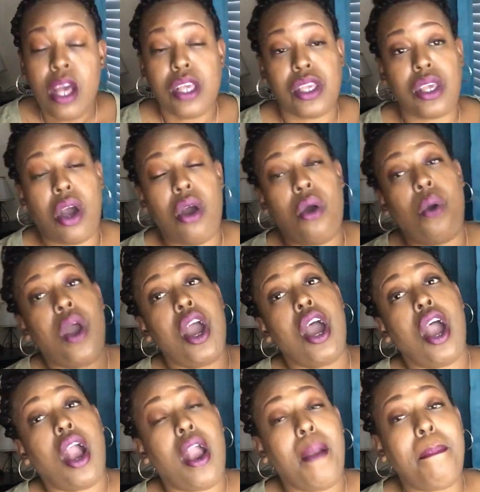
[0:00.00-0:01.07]
So
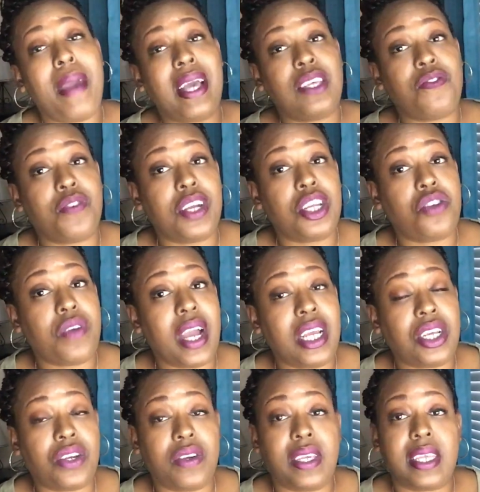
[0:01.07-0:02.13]
her best friend
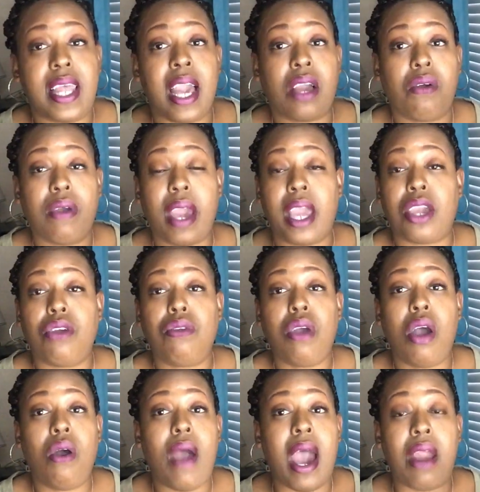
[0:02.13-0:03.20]
Treasure is like, okay, you know,
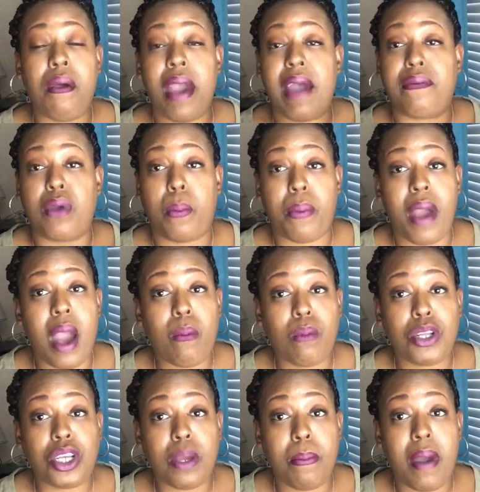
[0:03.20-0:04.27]
No, I don't have no problem
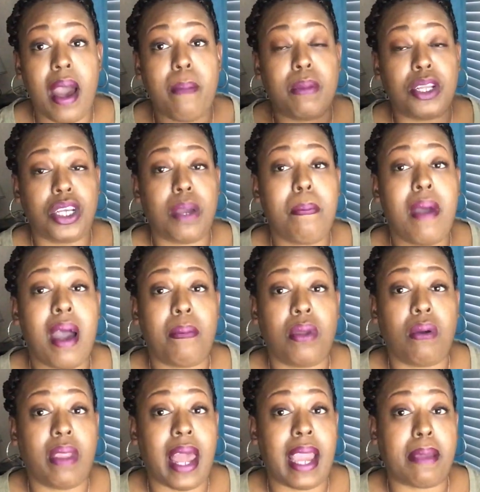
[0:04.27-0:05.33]
with your mom, but your mom
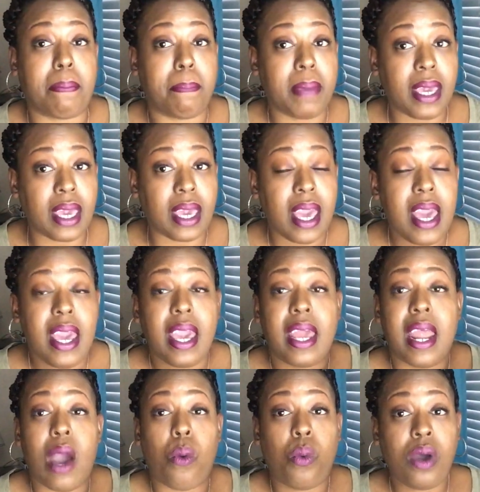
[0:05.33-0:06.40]
don't like me,
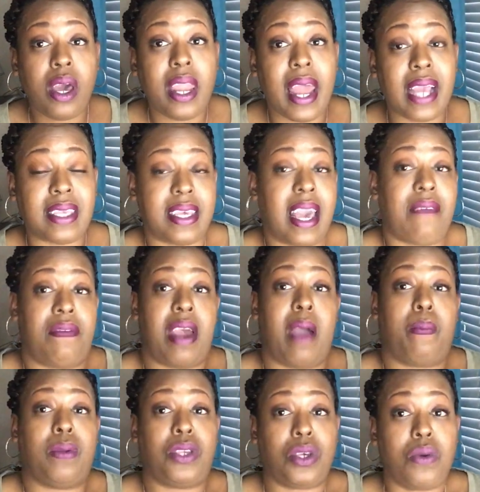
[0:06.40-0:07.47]
and I would like to have an
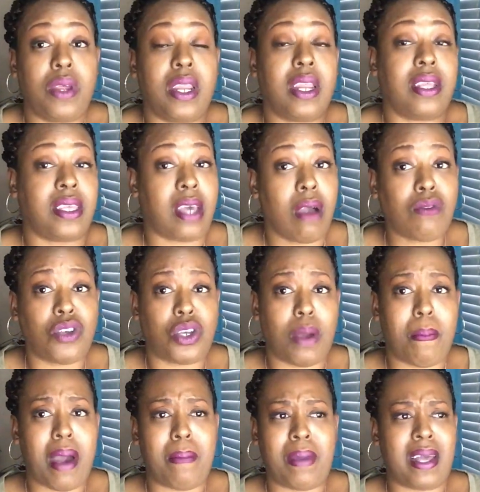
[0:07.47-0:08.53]
opportunity to talk to your
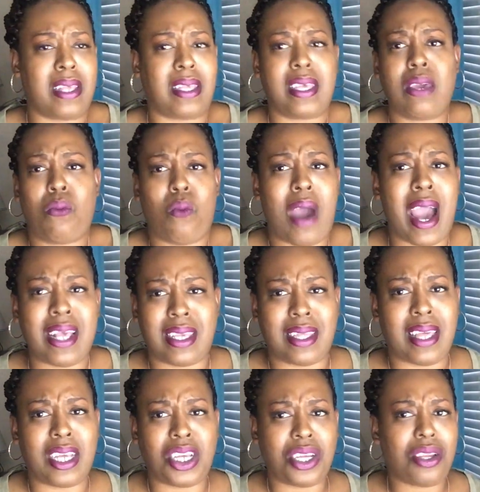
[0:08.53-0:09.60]
mama and see why is it
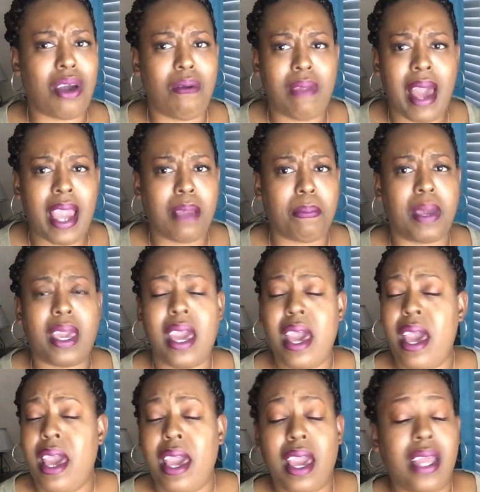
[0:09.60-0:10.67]
that she don't like me.
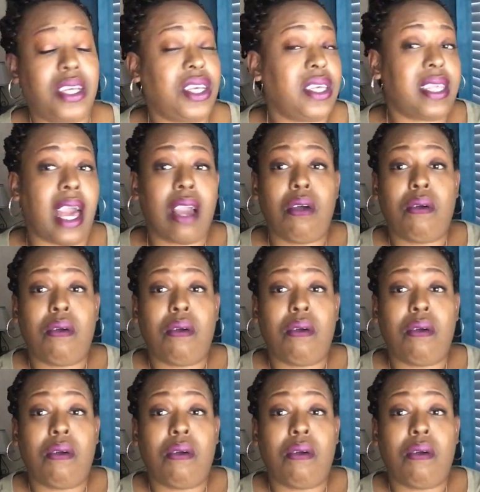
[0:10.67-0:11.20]
And she's like,